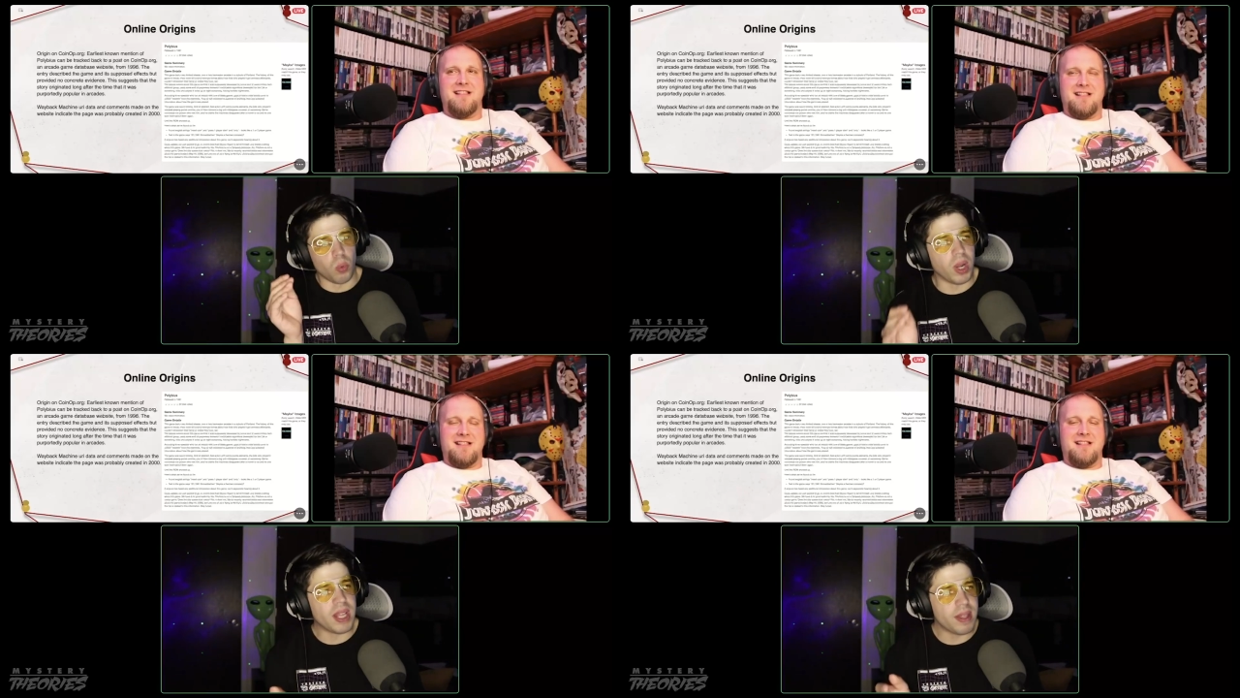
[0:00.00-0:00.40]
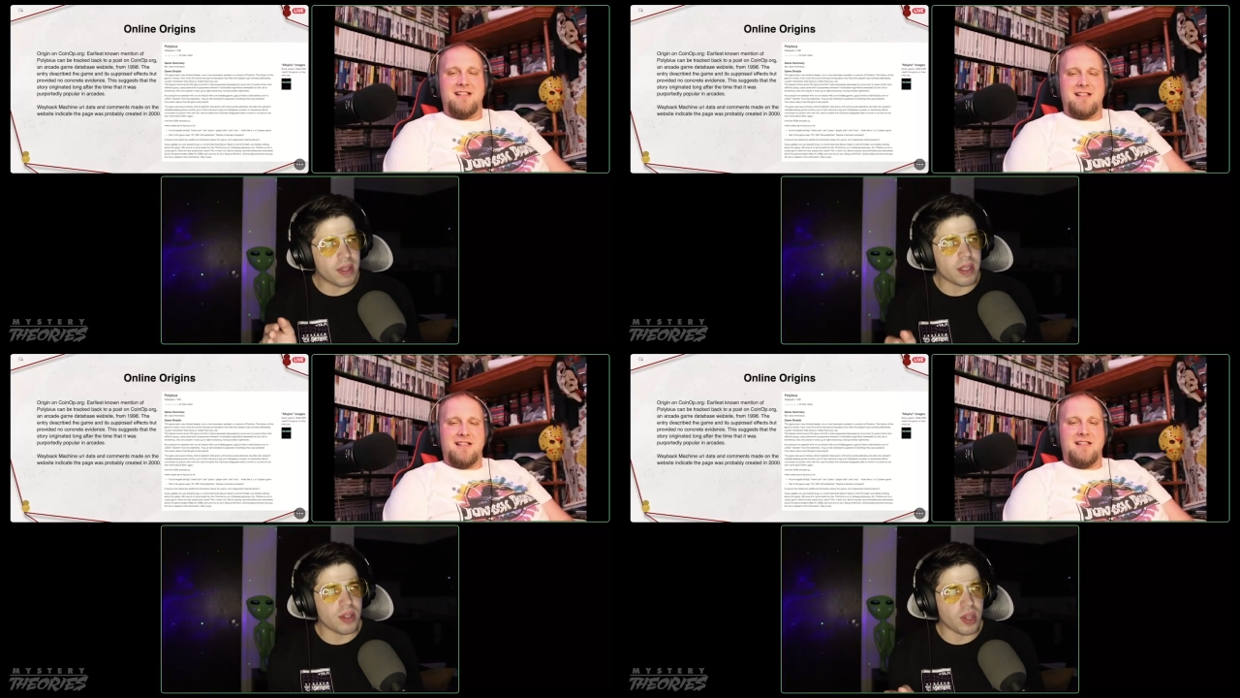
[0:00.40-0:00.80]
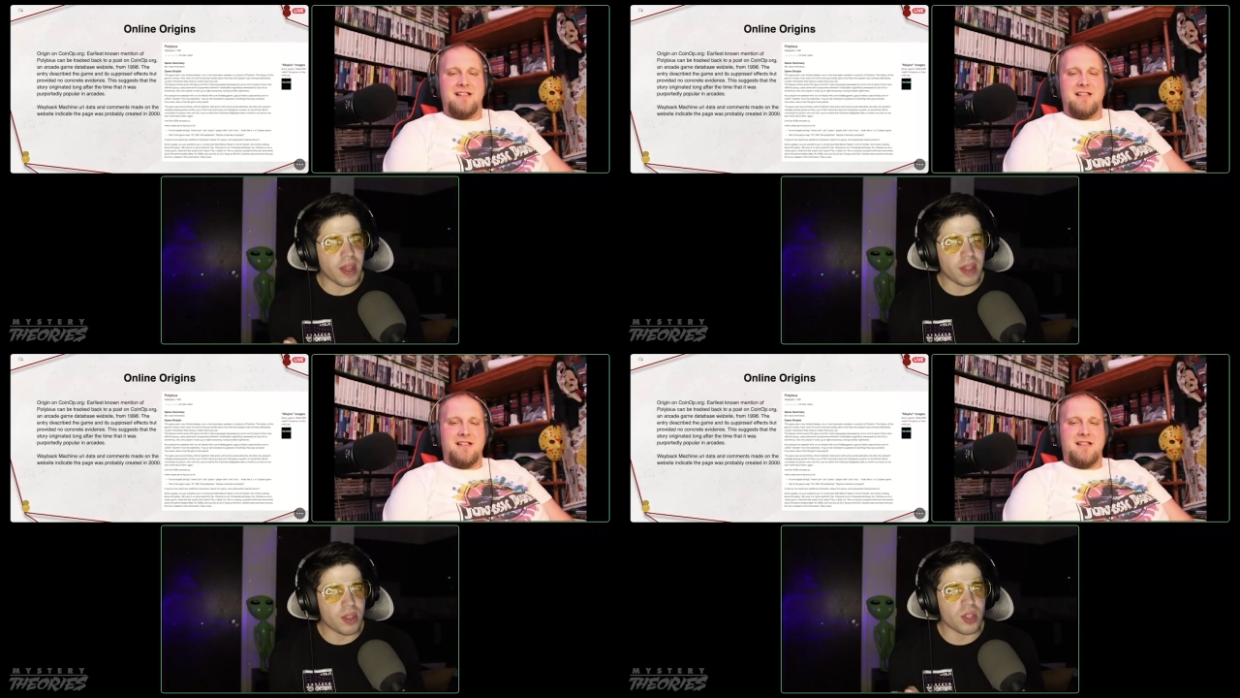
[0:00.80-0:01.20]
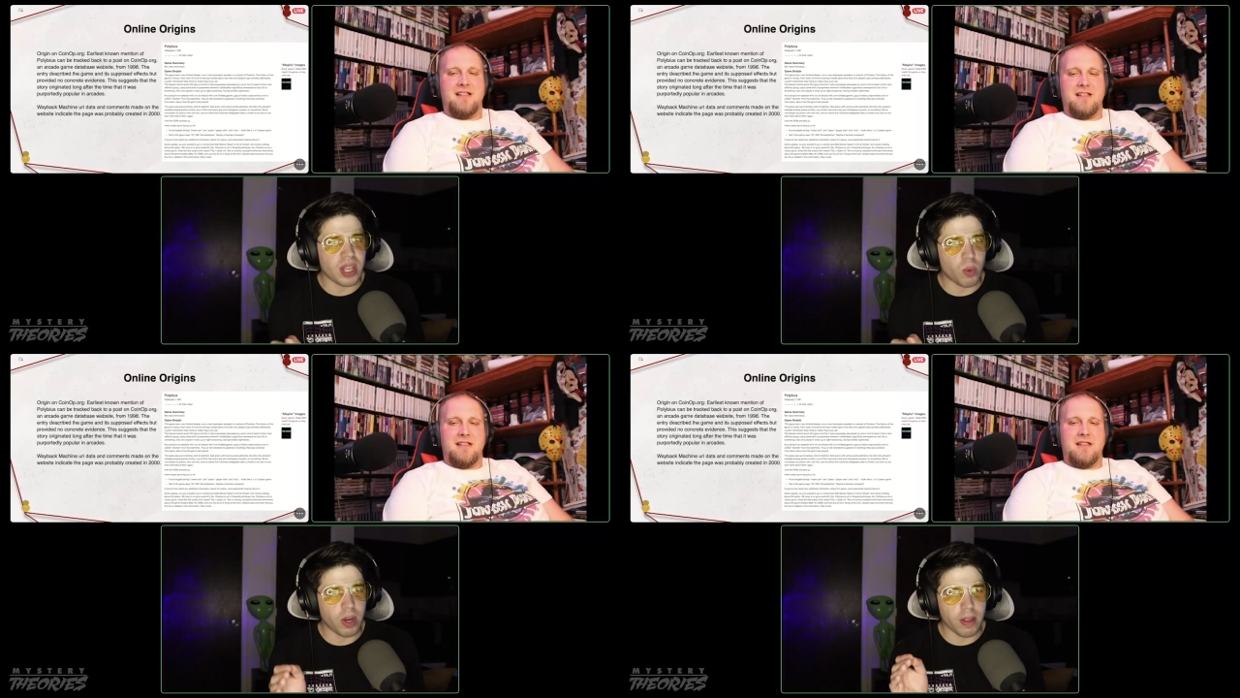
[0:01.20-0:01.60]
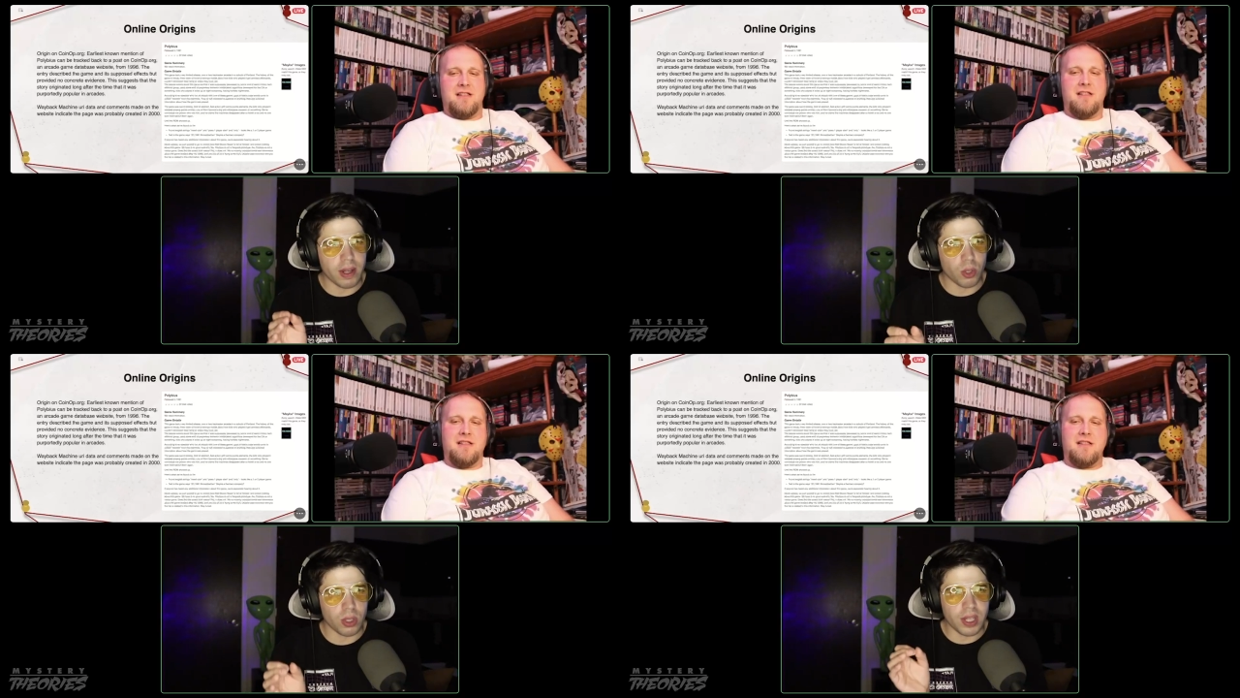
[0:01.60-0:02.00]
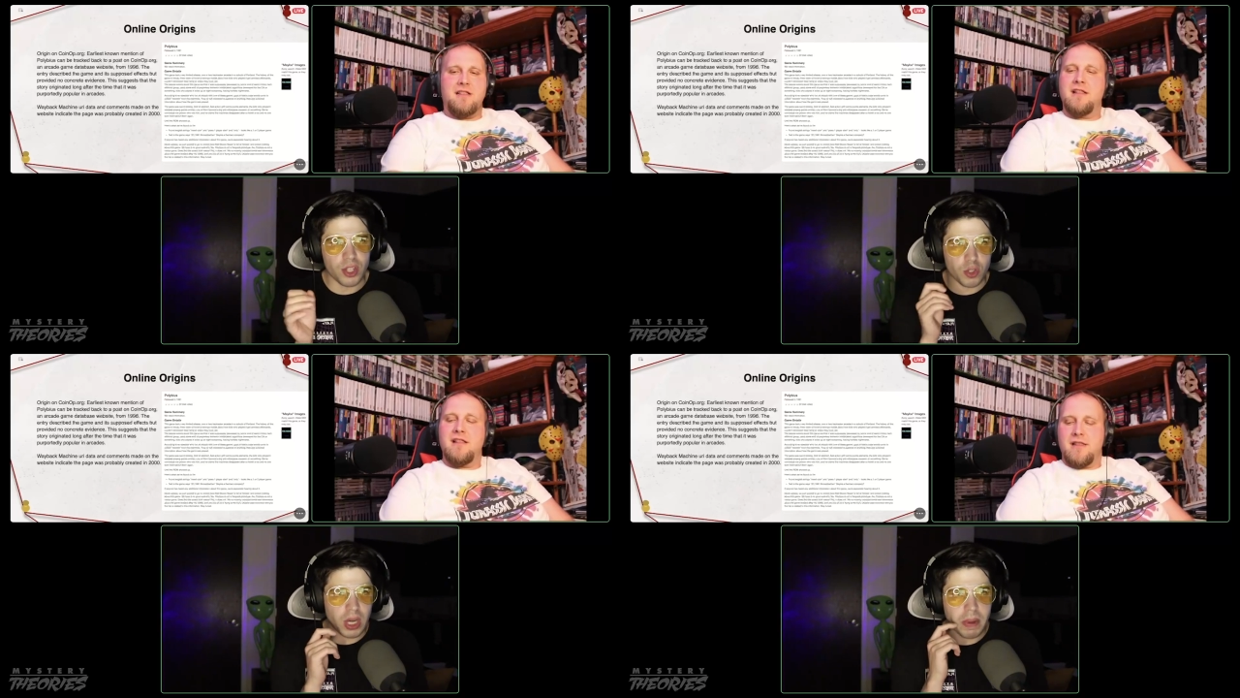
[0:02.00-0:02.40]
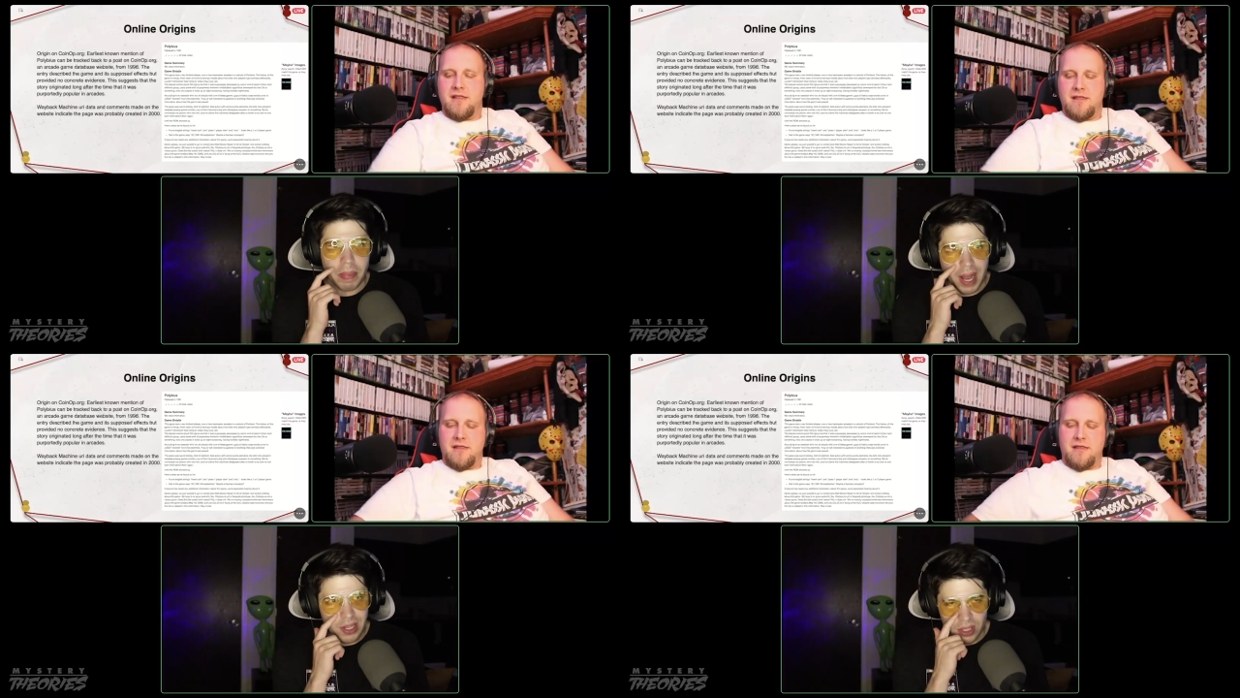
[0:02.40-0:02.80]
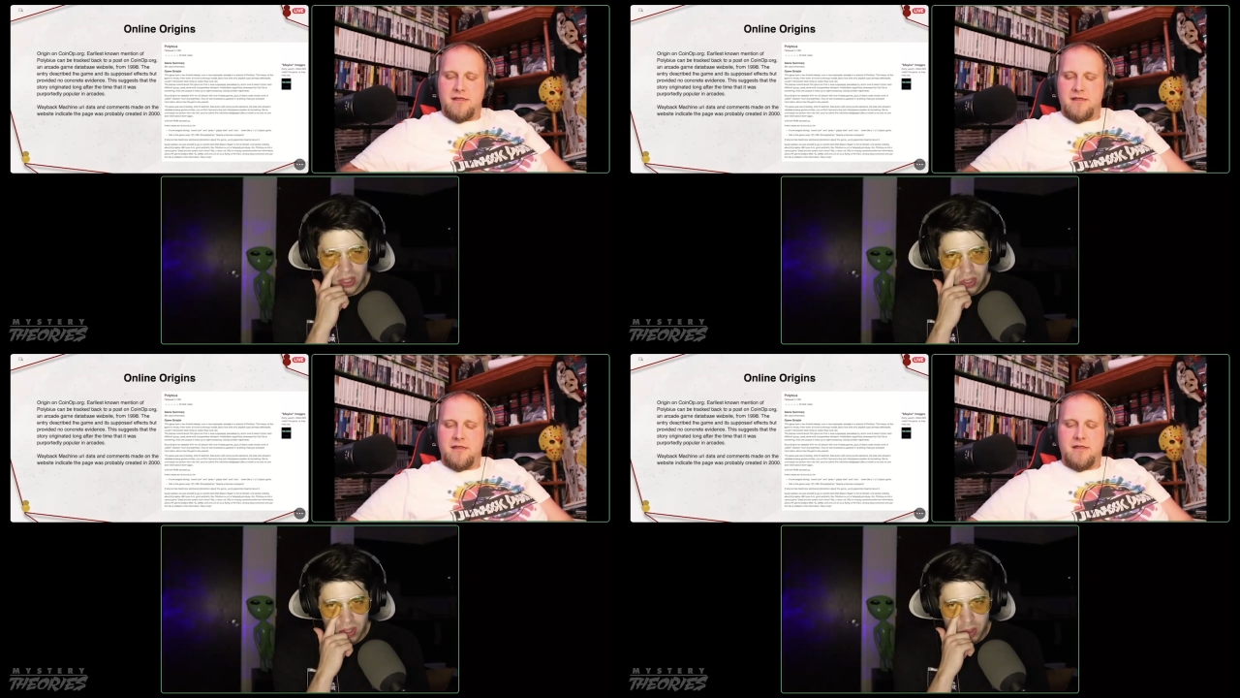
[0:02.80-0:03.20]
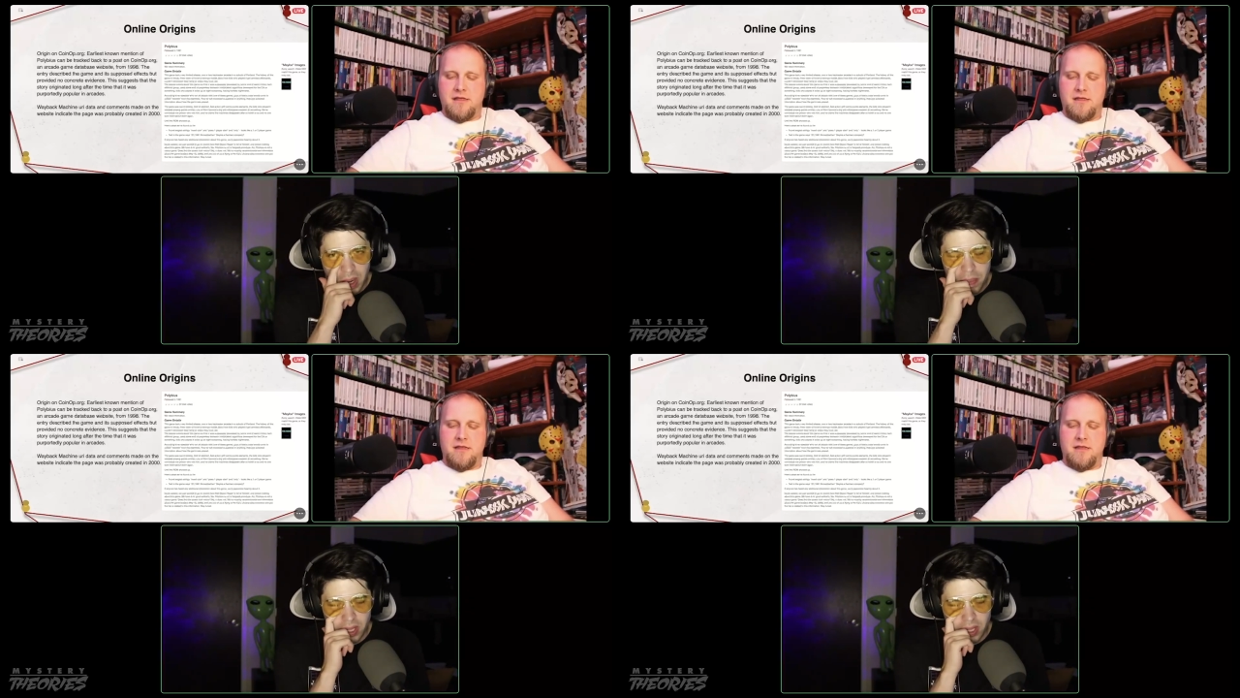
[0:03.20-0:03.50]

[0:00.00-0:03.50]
Speaker 1: What I think this is, I think this is like one of the earliest creepypastas. This might be